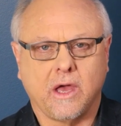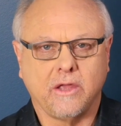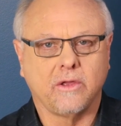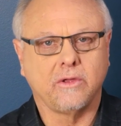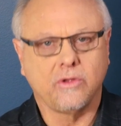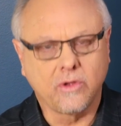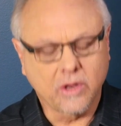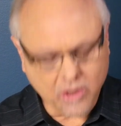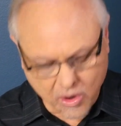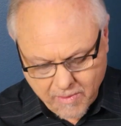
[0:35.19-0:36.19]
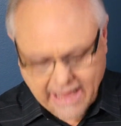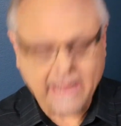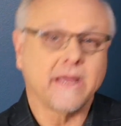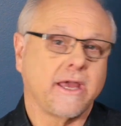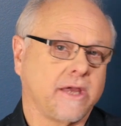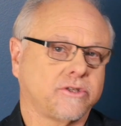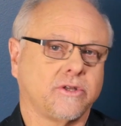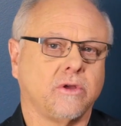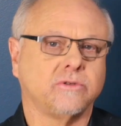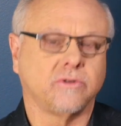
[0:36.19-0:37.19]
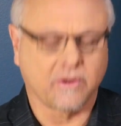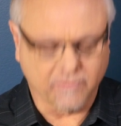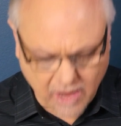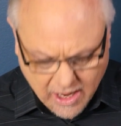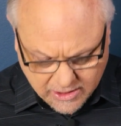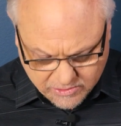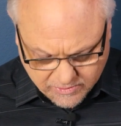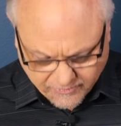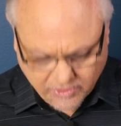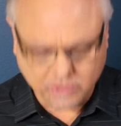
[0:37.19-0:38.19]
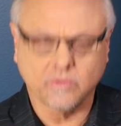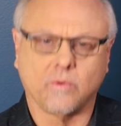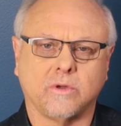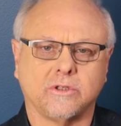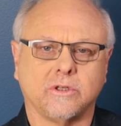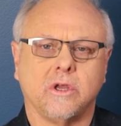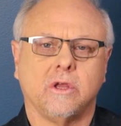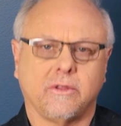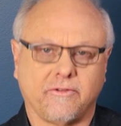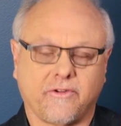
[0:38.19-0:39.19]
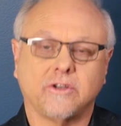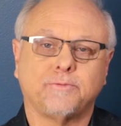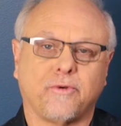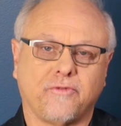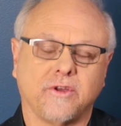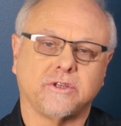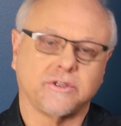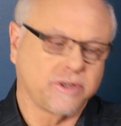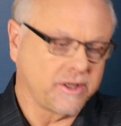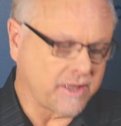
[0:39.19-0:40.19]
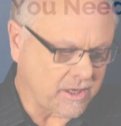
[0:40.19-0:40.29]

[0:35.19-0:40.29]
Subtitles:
You can go back and catch those on our vlogs. The first one was the first proficiency that